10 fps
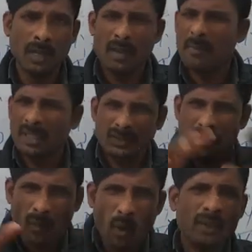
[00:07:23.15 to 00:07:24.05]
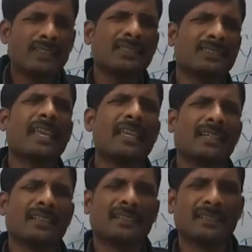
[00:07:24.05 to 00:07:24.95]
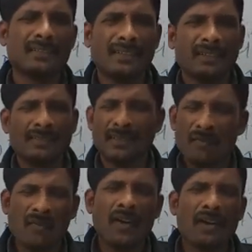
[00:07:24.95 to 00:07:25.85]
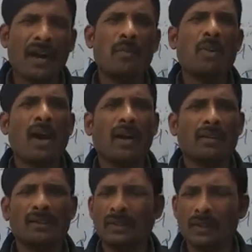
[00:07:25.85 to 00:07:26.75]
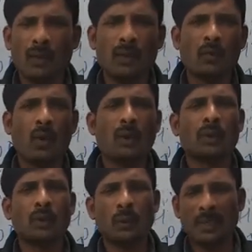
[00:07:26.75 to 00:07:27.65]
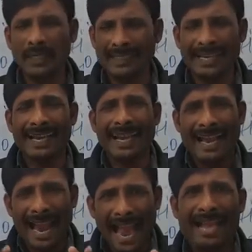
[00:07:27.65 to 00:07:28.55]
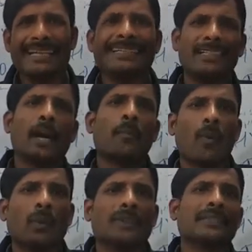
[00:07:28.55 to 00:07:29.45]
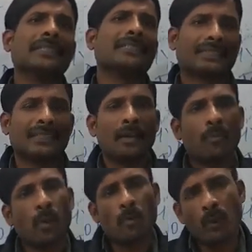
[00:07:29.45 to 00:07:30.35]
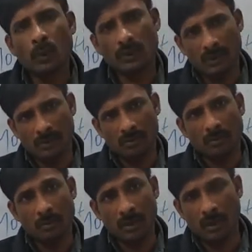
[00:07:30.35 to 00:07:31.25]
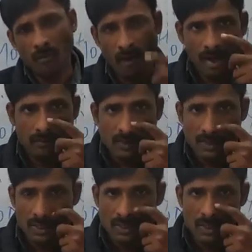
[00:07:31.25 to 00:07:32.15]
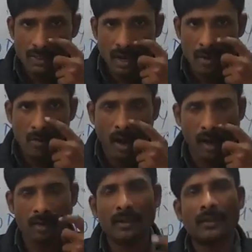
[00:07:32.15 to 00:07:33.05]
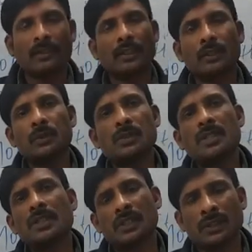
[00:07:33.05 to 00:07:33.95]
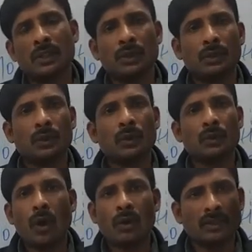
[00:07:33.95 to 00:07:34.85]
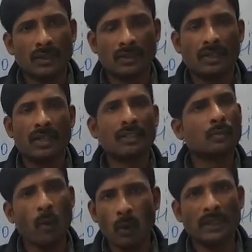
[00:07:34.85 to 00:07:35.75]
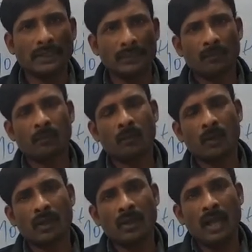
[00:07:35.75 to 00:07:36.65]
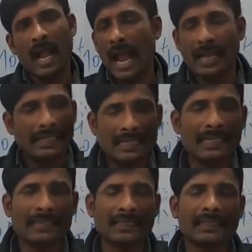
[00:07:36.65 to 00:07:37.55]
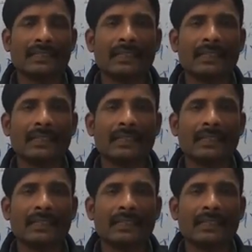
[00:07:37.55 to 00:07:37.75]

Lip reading: Because of all this thing, somewhere Ramlal did not want to get agreed upon this proposal, but the wife suggested Ramlal that you see, your daughter is Bholi, and he,